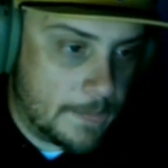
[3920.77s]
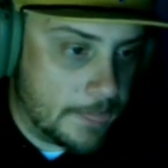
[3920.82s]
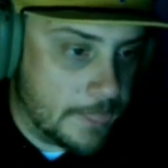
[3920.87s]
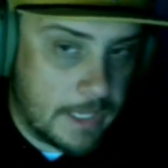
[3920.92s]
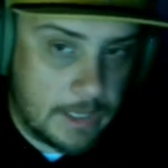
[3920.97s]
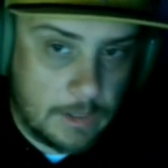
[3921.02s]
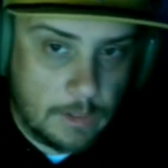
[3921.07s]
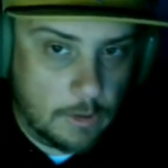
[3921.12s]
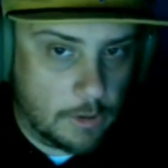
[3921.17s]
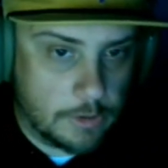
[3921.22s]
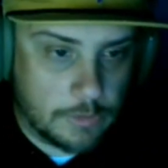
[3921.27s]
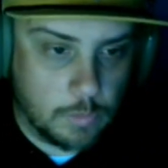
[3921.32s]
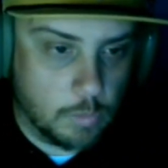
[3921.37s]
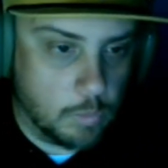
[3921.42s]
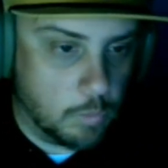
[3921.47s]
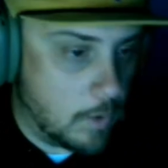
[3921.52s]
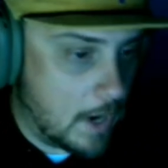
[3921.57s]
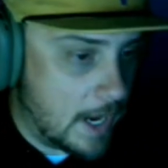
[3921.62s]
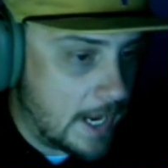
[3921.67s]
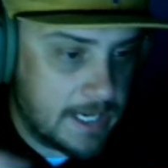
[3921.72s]
they looked
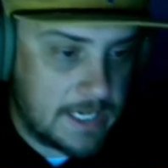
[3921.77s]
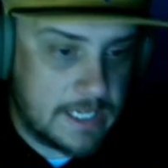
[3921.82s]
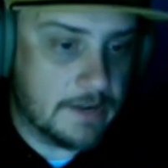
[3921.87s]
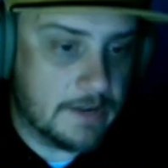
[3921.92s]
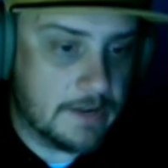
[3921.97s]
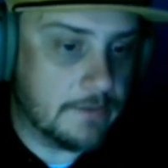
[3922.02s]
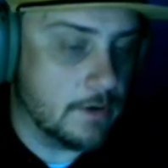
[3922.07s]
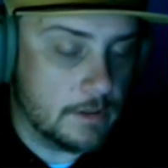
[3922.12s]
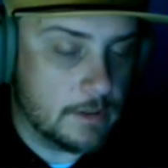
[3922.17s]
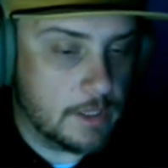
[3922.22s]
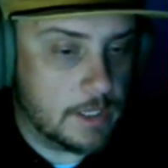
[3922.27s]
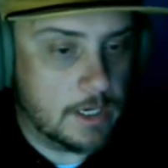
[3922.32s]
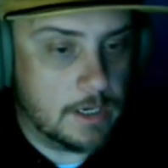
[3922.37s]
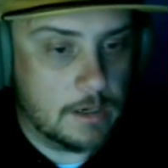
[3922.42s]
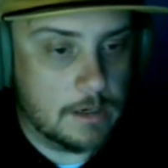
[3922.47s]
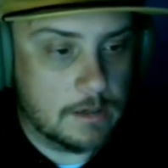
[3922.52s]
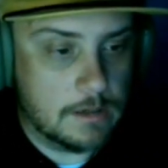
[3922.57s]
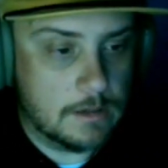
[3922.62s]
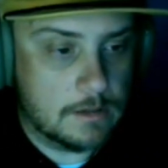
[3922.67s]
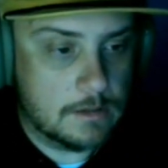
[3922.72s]
way different
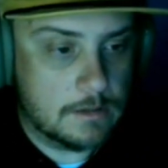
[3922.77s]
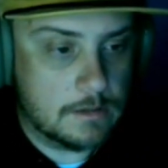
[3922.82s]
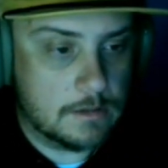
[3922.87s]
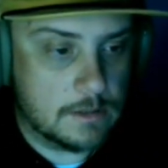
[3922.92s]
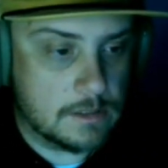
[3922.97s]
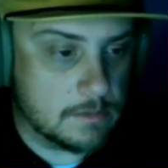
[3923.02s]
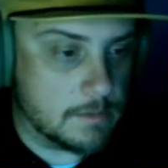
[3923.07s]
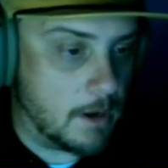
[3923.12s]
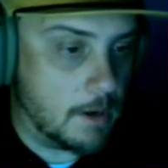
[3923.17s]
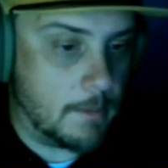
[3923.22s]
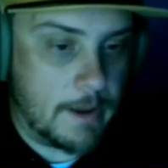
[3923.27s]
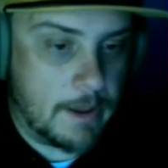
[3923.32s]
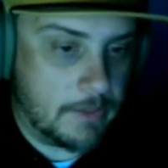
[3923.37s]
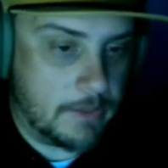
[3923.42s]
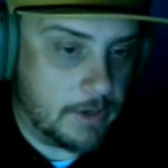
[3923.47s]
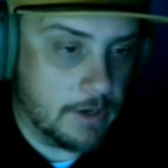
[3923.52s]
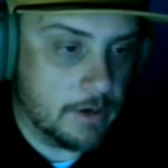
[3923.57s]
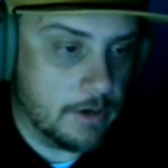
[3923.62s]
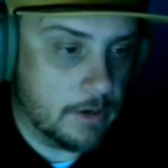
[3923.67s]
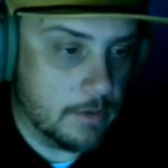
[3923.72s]
than smallmouth
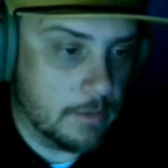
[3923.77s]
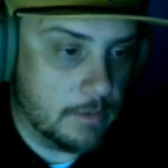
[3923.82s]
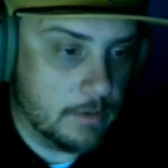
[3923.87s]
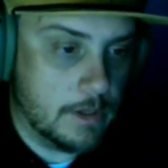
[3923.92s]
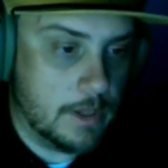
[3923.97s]
here do.